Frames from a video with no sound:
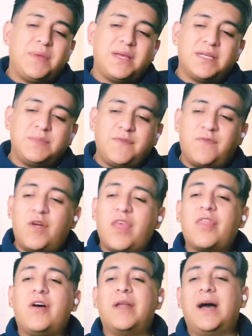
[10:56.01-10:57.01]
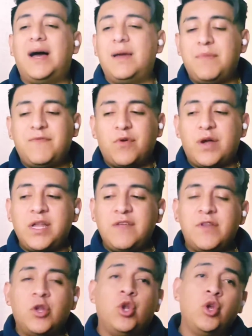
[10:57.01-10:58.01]
because before I
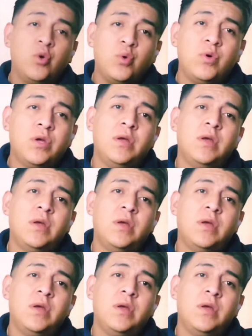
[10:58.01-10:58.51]
even knew